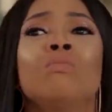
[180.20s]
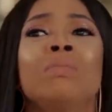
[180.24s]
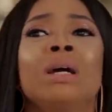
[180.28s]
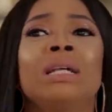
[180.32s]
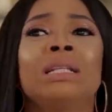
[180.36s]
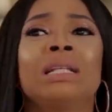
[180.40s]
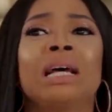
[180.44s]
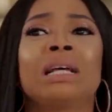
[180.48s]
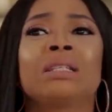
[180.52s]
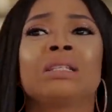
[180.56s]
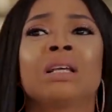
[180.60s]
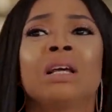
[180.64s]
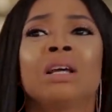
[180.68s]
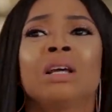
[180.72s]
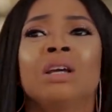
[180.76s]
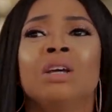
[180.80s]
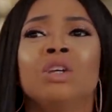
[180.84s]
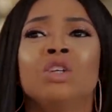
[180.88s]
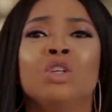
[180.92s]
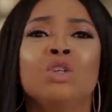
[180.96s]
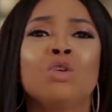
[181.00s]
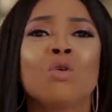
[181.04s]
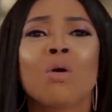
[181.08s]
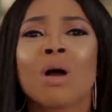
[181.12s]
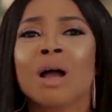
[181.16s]
women that,
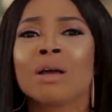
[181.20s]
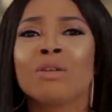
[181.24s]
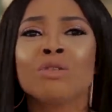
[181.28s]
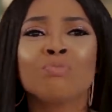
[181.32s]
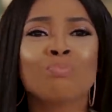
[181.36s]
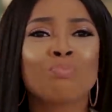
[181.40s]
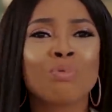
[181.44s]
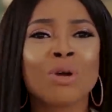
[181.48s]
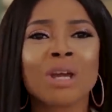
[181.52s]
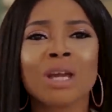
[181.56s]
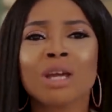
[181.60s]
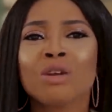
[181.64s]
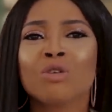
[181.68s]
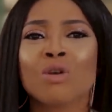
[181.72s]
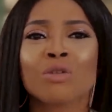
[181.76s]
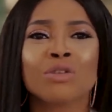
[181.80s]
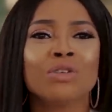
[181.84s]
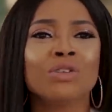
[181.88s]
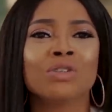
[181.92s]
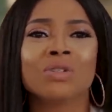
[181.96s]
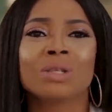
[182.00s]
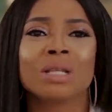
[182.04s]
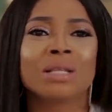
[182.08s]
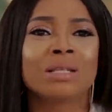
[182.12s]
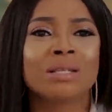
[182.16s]
you know, I'm bringing
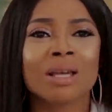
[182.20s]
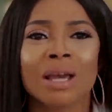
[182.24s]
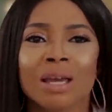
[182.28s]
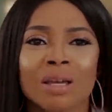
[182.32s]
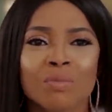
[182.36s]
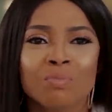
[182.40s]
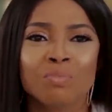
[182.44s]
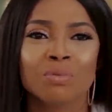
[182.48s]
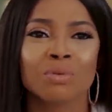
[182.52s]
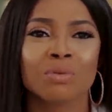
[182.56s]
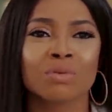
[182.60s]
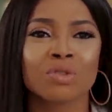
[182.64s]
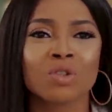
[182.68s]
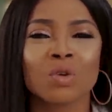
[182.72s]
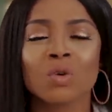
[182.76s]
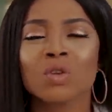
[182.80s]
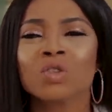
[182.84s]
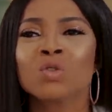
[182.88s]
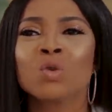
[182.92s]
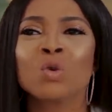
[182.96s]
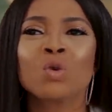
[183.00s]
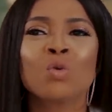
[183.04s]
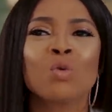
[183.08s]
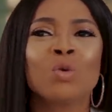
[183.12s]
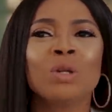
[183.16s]
nothing to the table. So it's
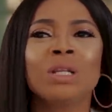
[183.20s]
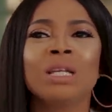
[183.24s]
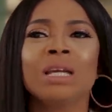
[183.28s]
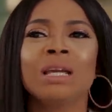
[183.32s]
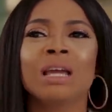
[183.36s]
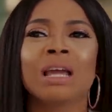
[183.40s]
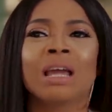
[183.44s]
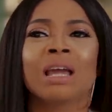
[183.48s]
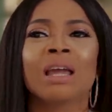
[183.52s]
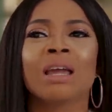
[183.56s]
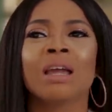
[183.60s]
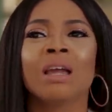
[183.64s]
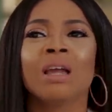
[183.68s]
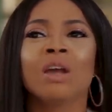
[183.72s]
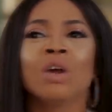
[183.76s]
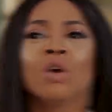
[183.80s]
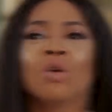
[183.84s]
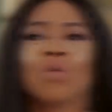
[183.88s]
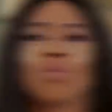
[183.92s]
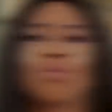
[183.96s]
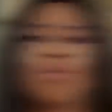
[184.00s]
not only a